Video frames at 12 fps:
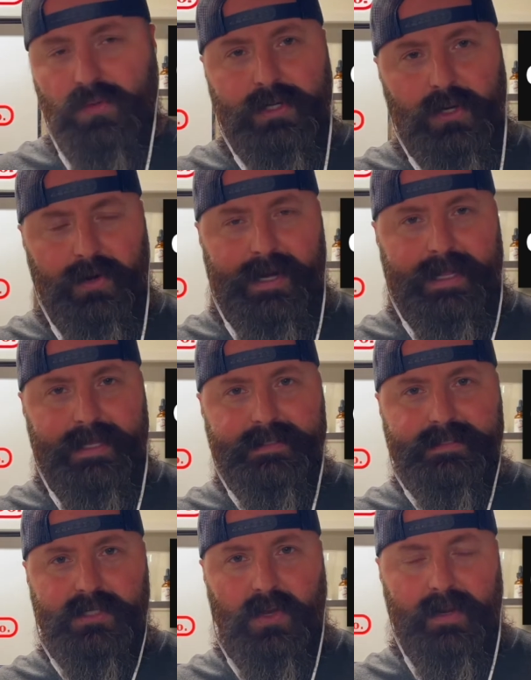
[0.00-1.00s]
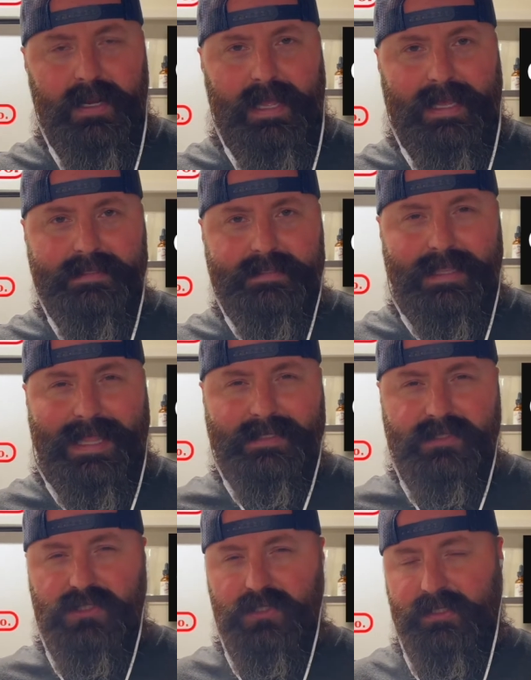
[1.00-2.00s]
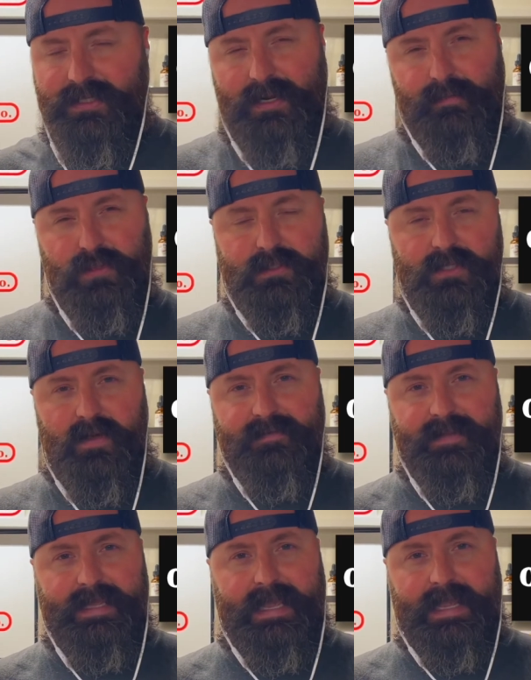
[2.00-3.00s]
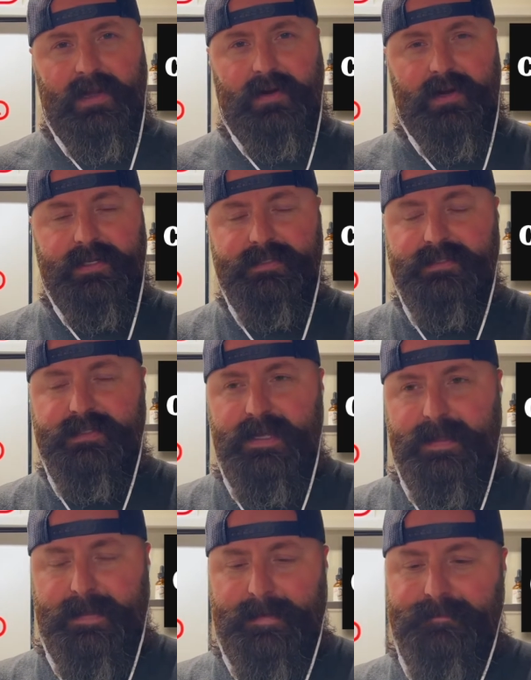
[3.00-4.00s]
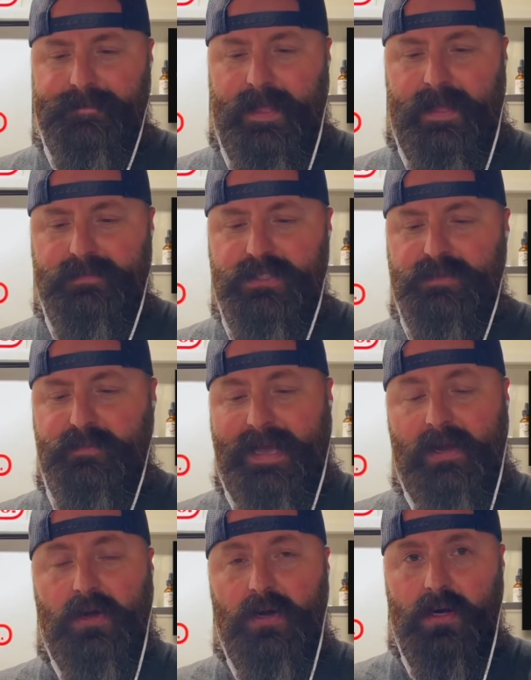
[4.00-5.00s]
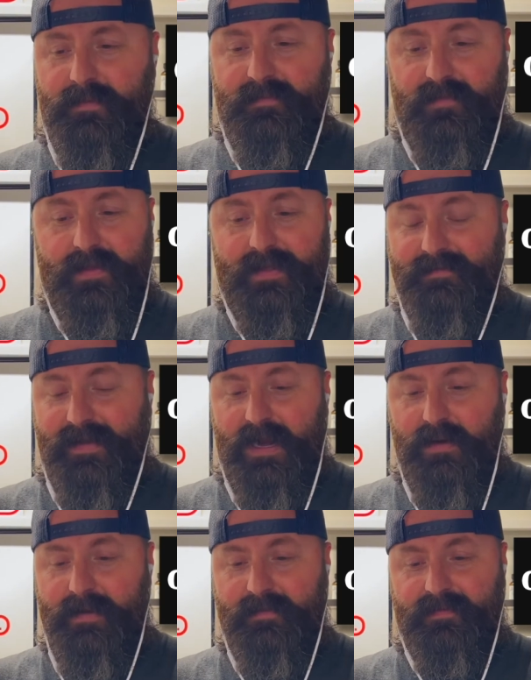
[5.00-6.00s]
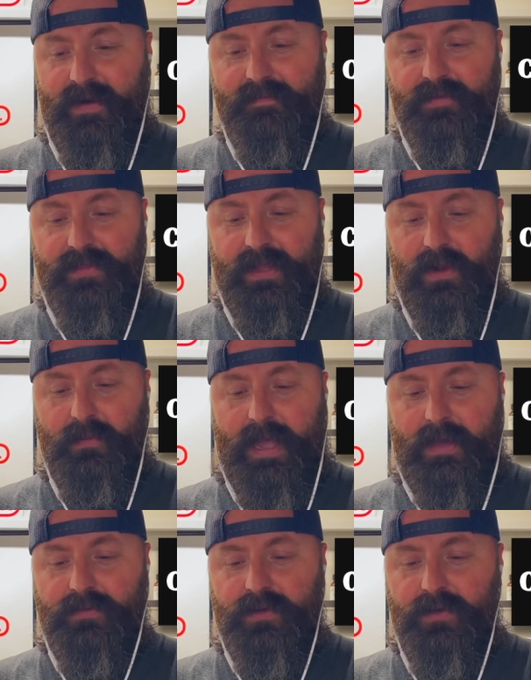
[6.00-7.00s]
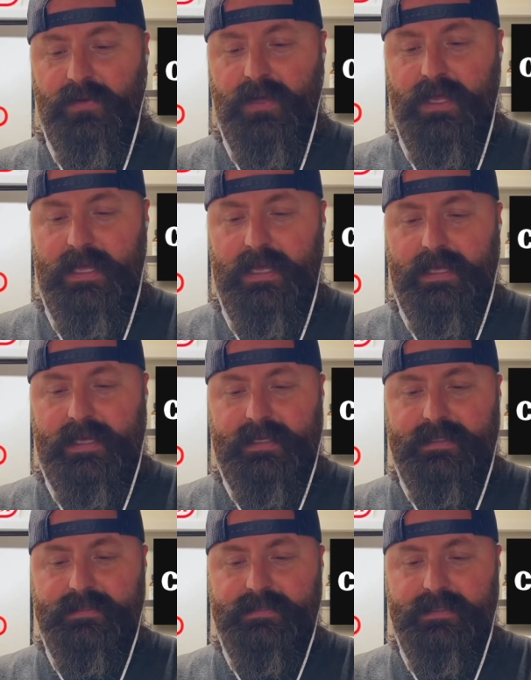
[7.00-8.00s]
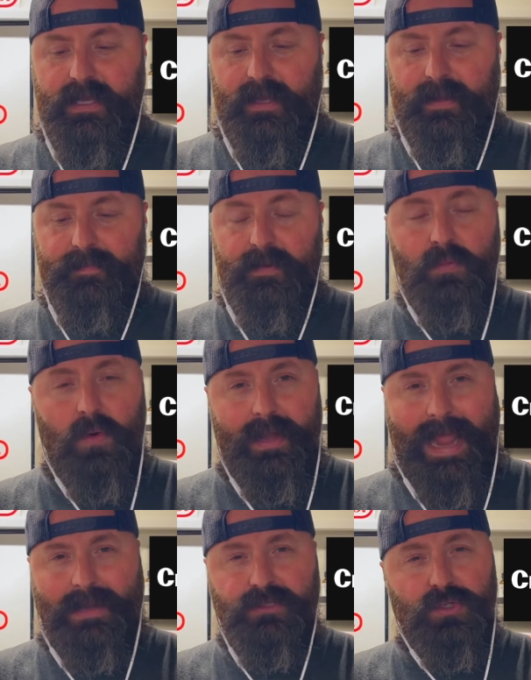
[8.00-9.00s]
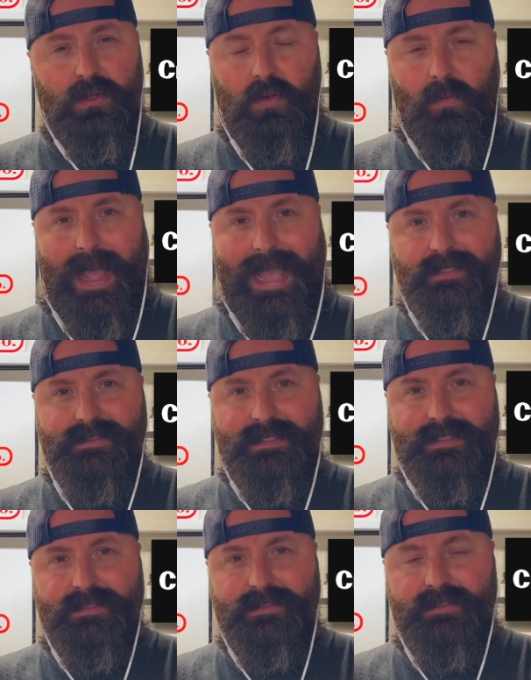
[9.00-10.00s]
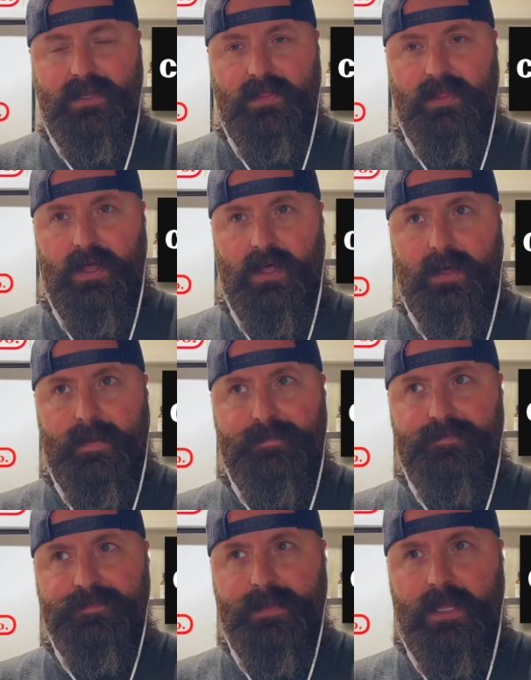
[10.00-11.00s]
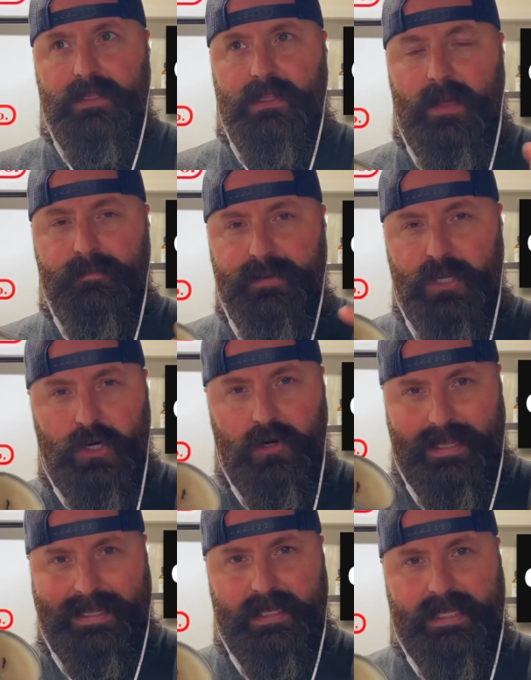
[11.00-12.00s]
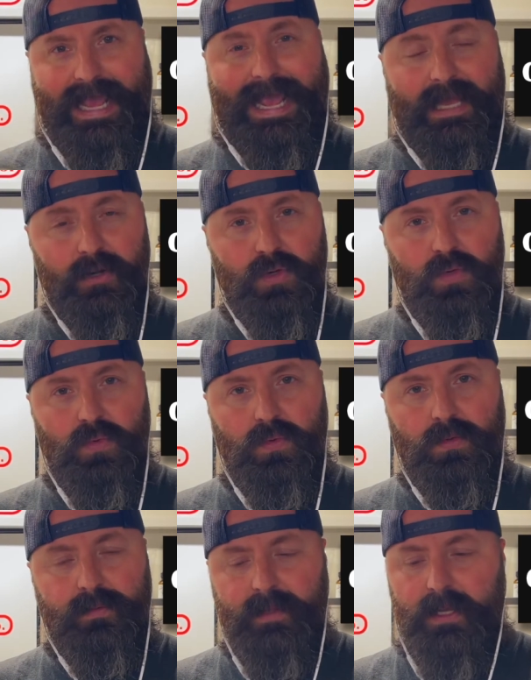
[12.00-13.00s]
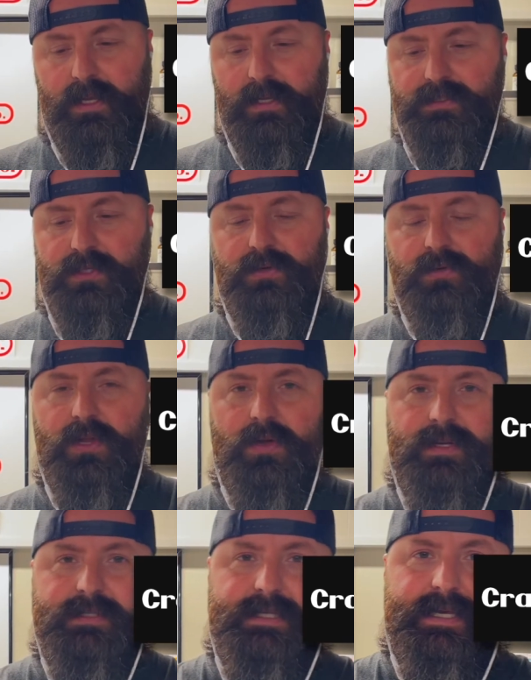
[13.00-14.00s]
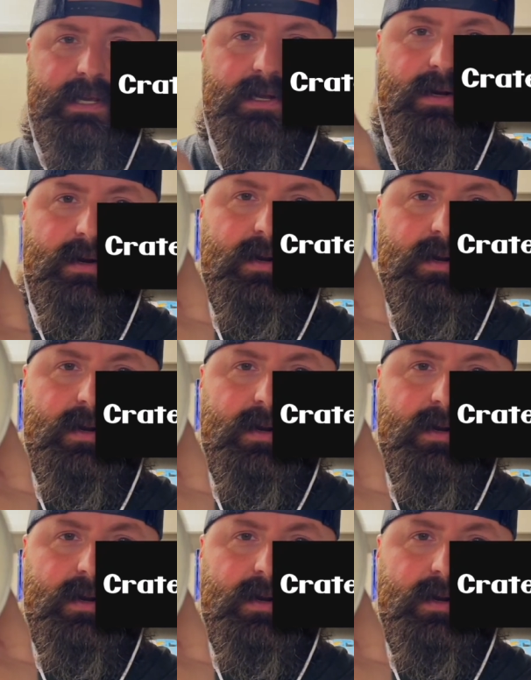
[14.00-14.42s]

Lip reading: ingredients, so it has less soot that it puts off in the air, and it's just better for the environment, for everything around you. Is the more natural a wax is, the lumpier it can cool. So you'll notice here,